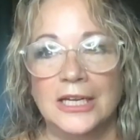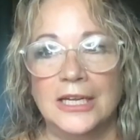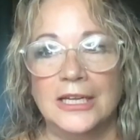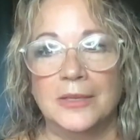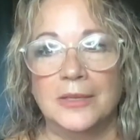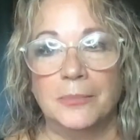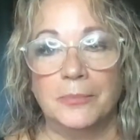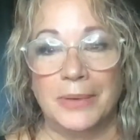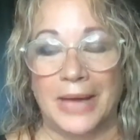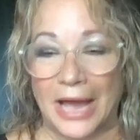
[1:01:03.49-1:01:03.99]

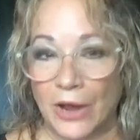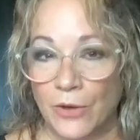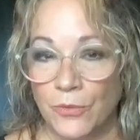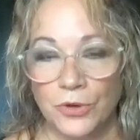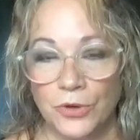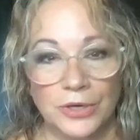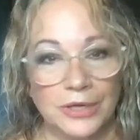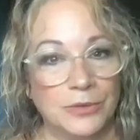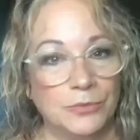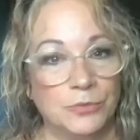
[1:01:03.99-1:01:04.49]
the
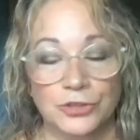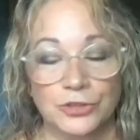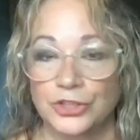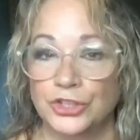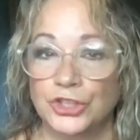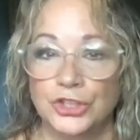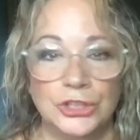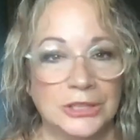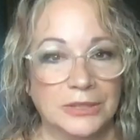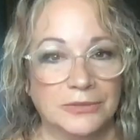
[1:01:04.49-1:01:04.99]
power it will
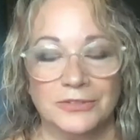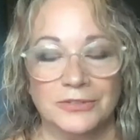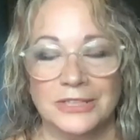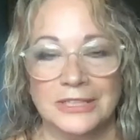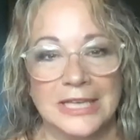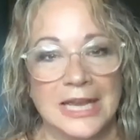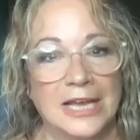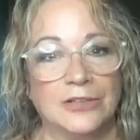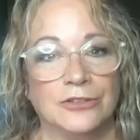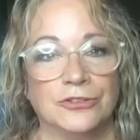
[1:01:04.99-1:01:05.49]
shift
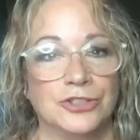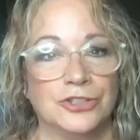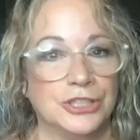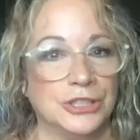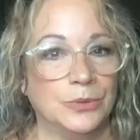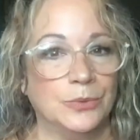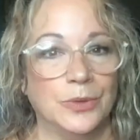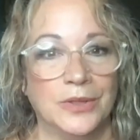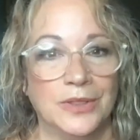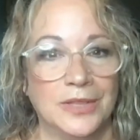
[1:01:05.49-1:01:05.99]
an
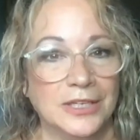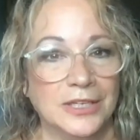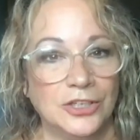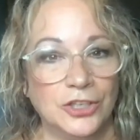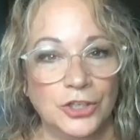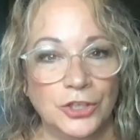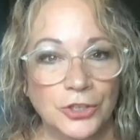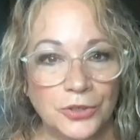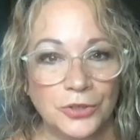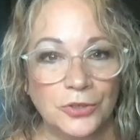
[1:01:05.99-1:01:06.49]
energy within
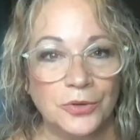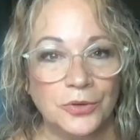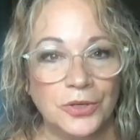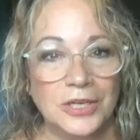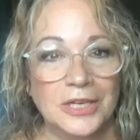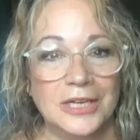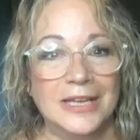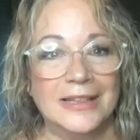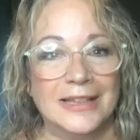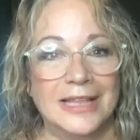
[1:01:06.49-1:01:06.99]
you
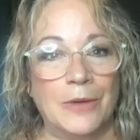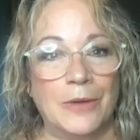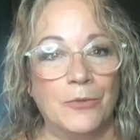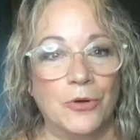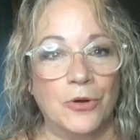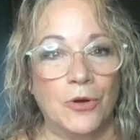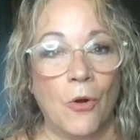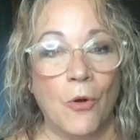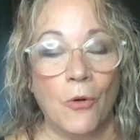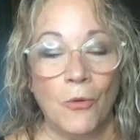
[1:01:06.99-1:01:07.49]
that
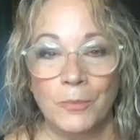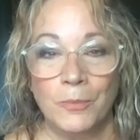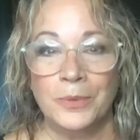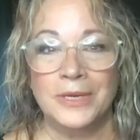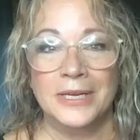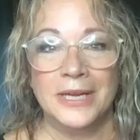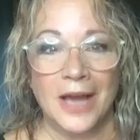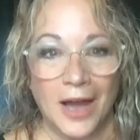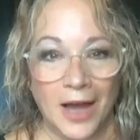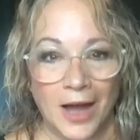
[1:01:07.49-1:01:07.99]
will
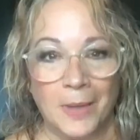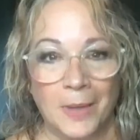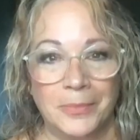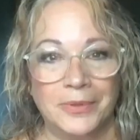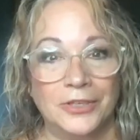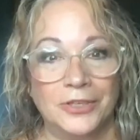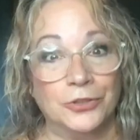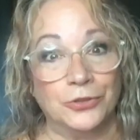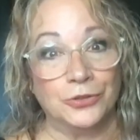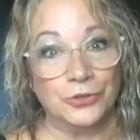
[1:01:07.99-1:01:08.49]
open up
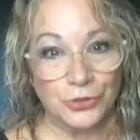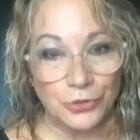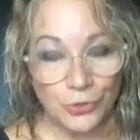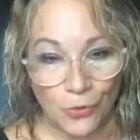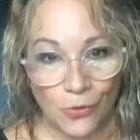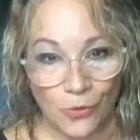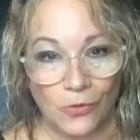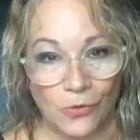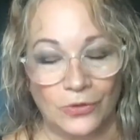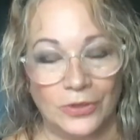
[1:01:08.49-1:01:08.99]
your
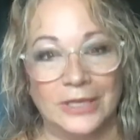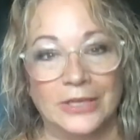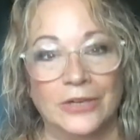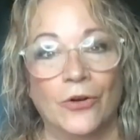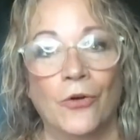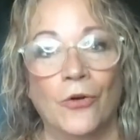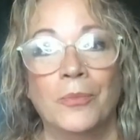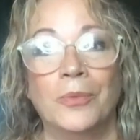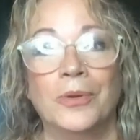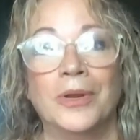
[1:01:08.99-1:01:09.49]
soul and
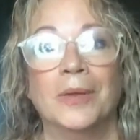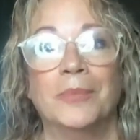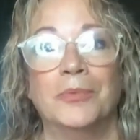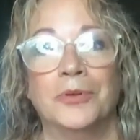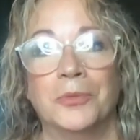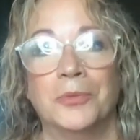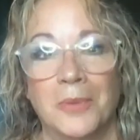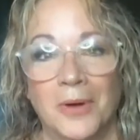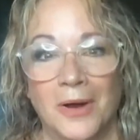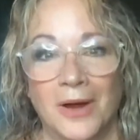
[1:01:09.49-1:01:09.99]
open up
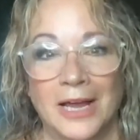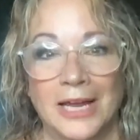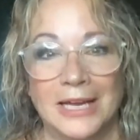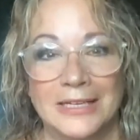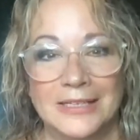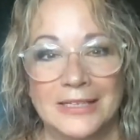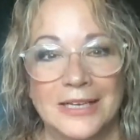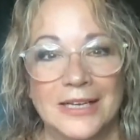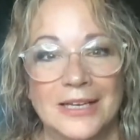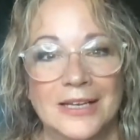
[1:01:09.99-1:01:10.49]
your
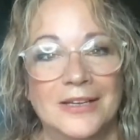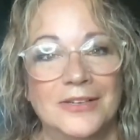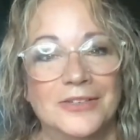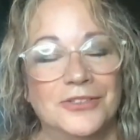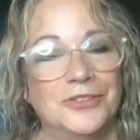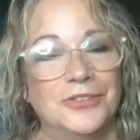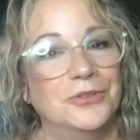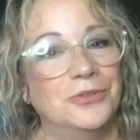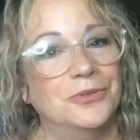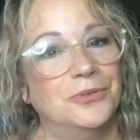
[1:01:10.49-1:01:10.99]
mind
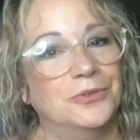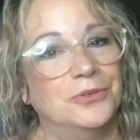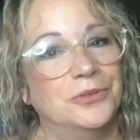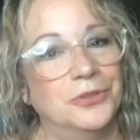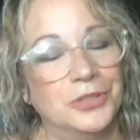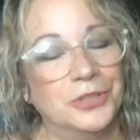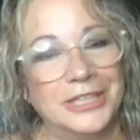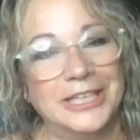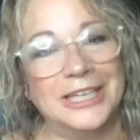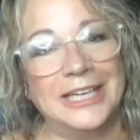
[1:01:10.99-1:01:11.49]
to
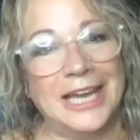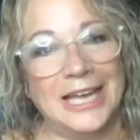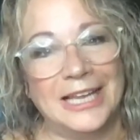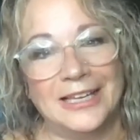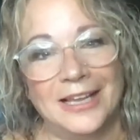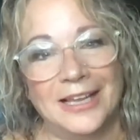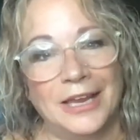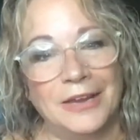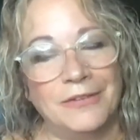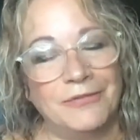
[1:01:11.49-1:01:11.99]
looking at
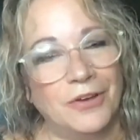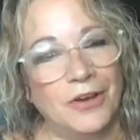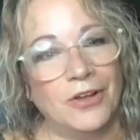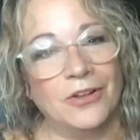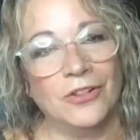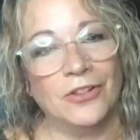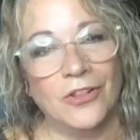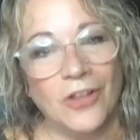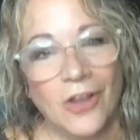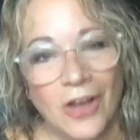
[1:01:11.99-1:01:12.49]
life
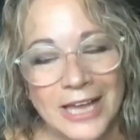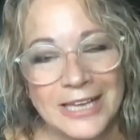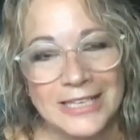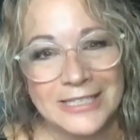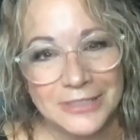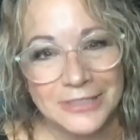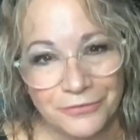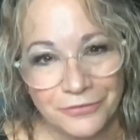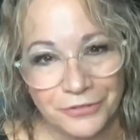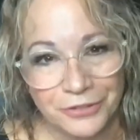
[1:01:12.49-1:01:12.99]
a lot
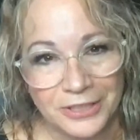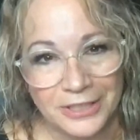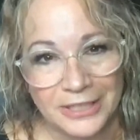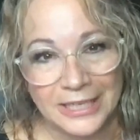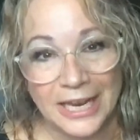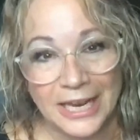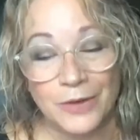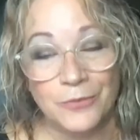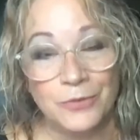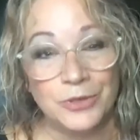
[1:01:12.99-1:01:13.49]

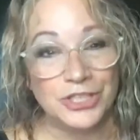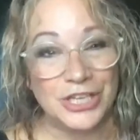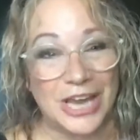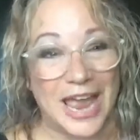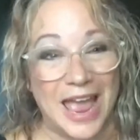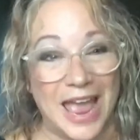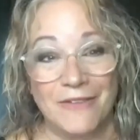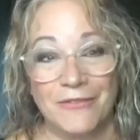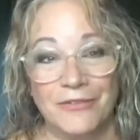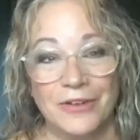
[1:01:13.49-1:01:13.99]
differently. I wish
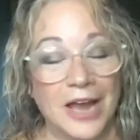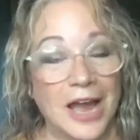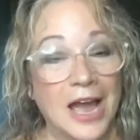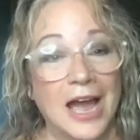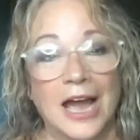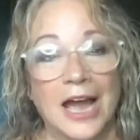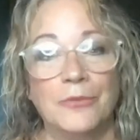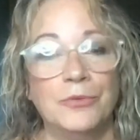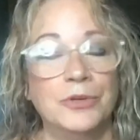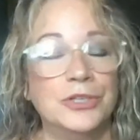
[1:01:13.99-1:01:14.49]
every
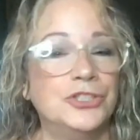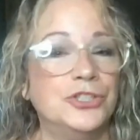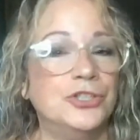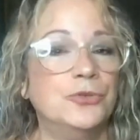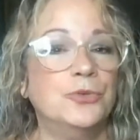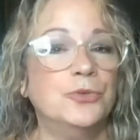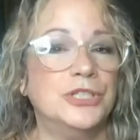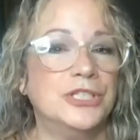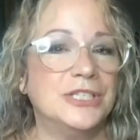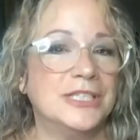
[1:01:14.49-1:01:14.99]
I wish
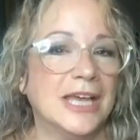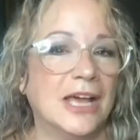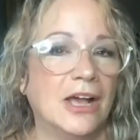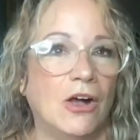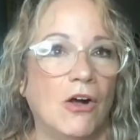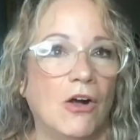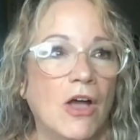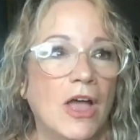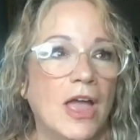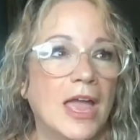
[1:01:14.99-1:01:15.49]
you would
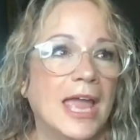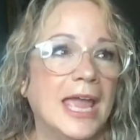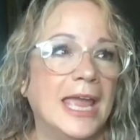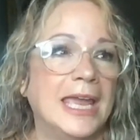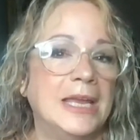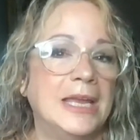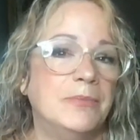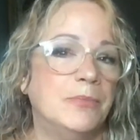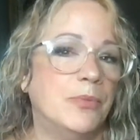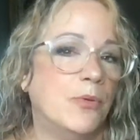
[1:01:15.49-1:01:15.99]
sell
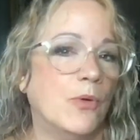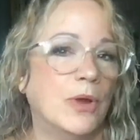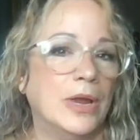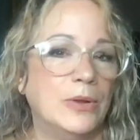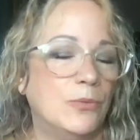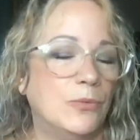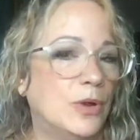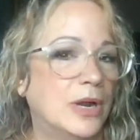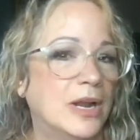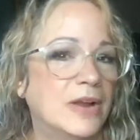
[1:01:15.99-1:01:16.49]
8
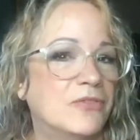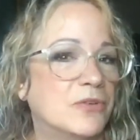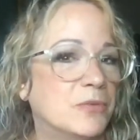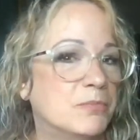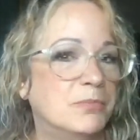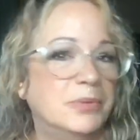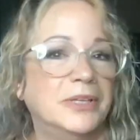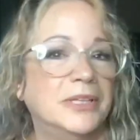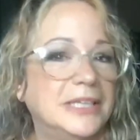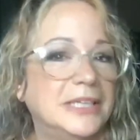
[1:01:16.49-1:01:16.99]
point whatever
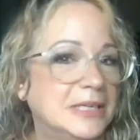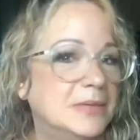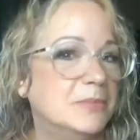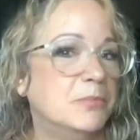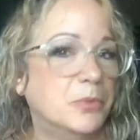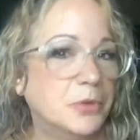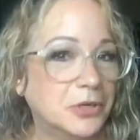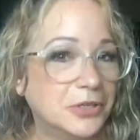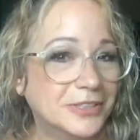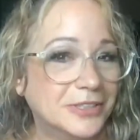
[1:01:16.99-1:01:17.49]
billion
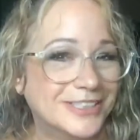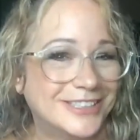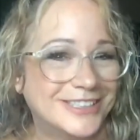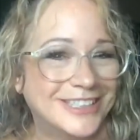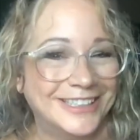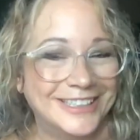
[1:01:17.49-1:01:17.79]
books,